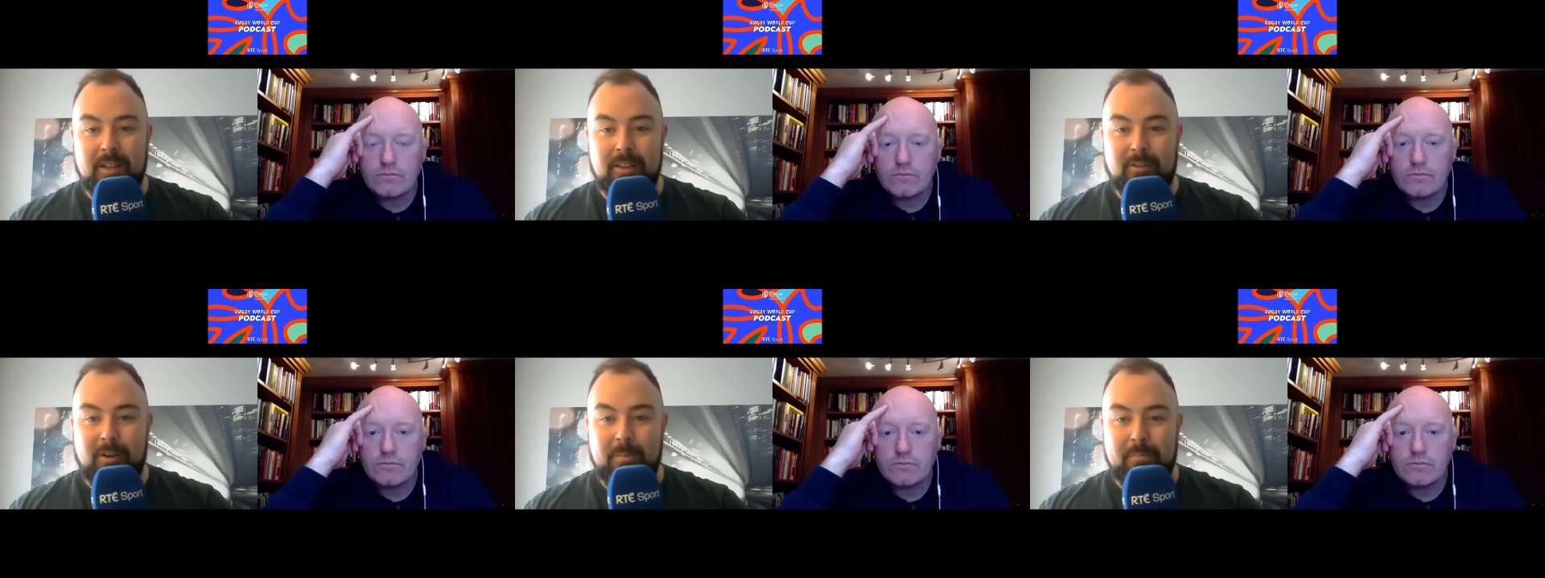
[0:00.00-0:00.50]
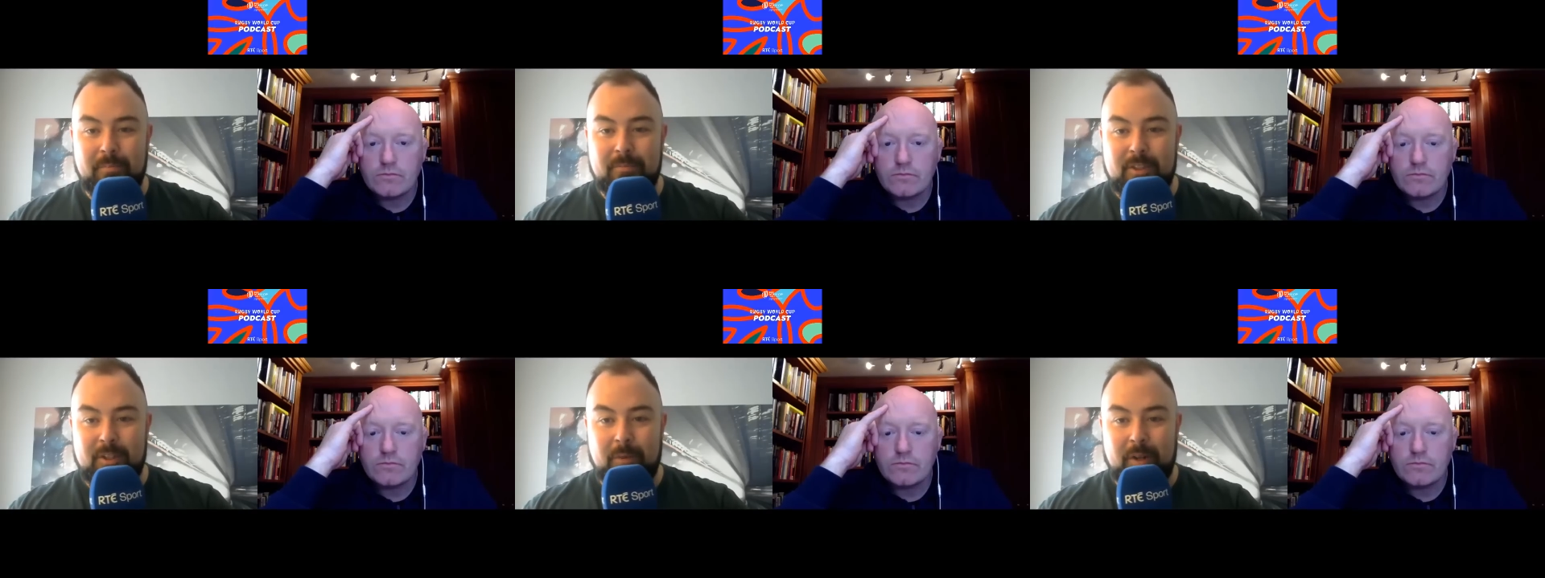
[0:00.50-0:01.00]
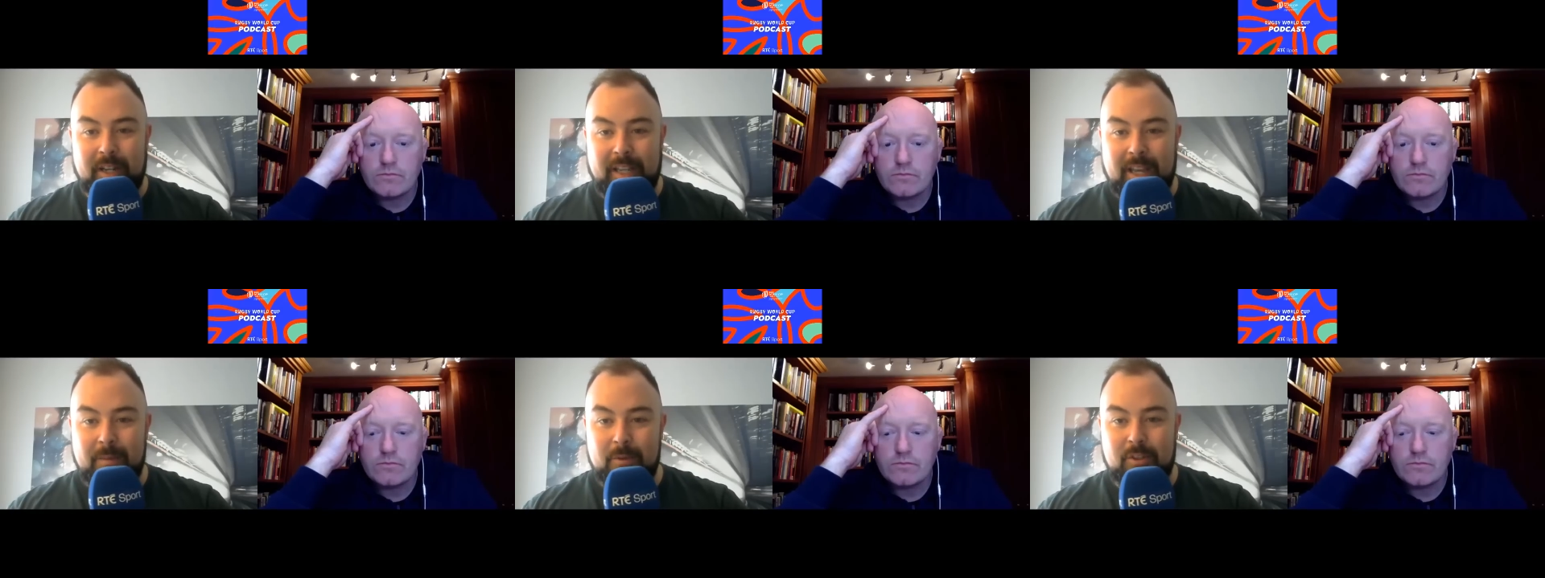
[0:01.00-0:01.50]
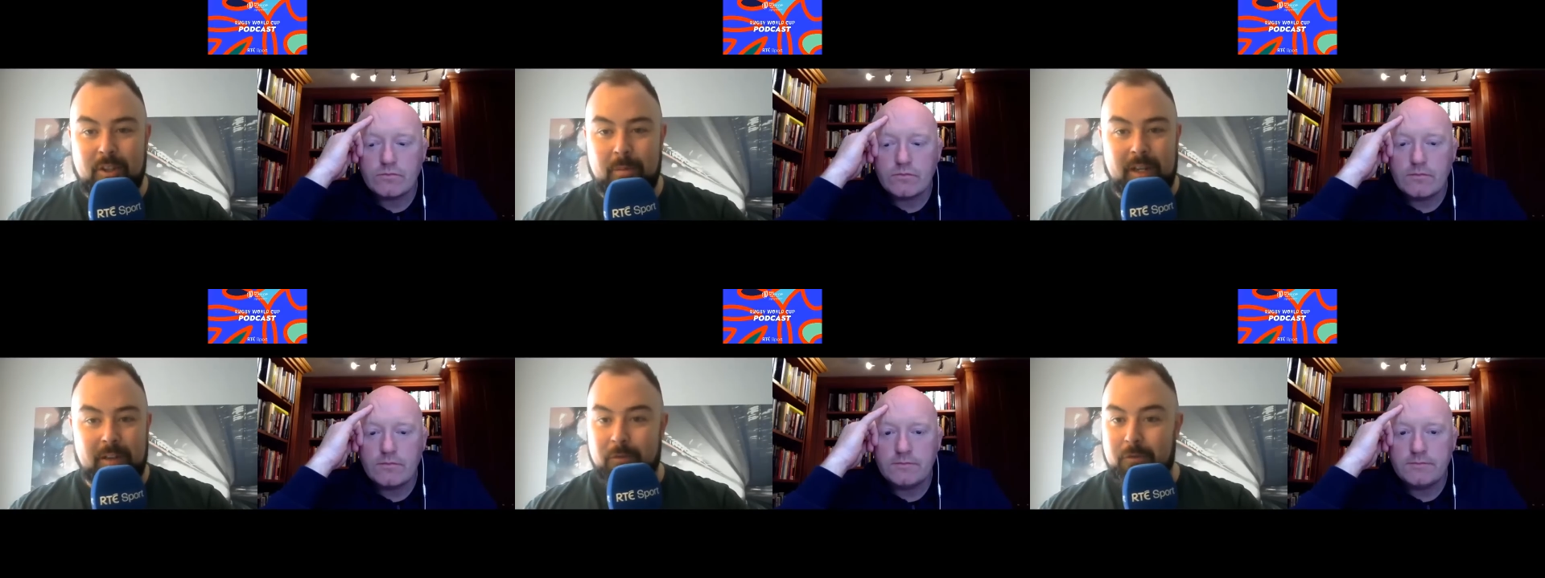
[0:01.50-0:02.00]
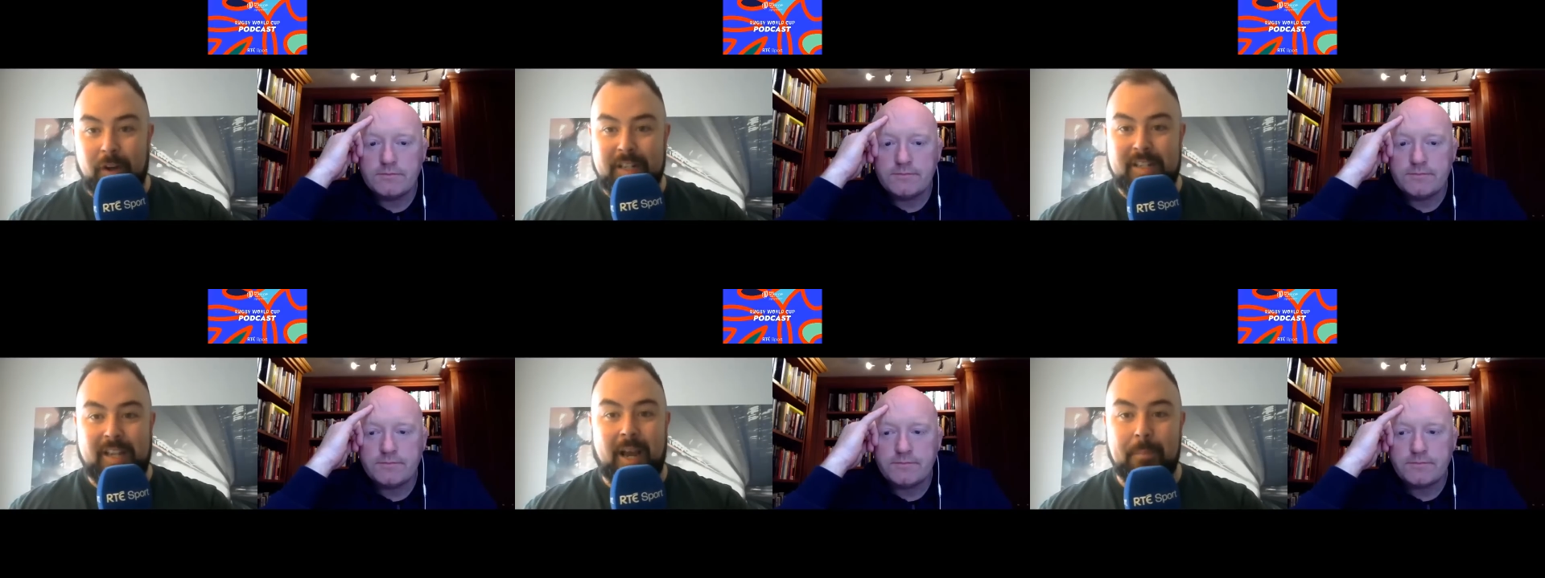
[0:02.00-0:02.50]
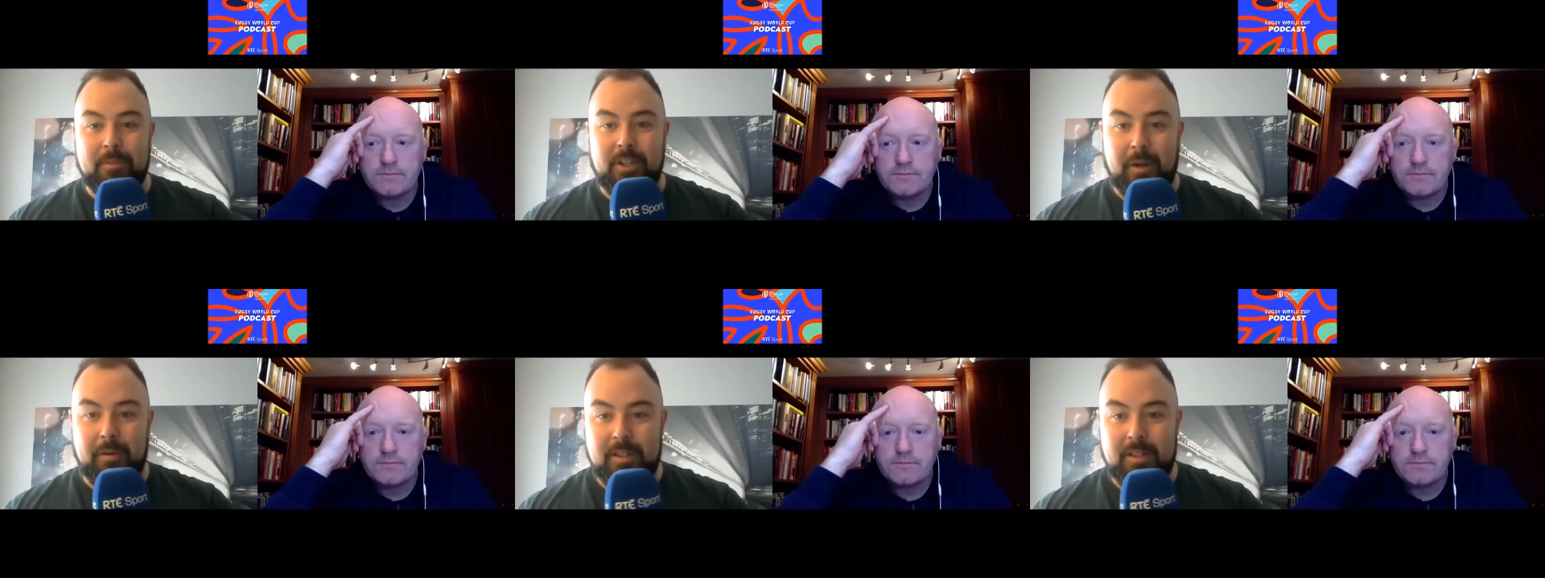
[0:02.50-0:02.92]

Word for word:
Speaker 1: there are someone like him who's come in vice captain now.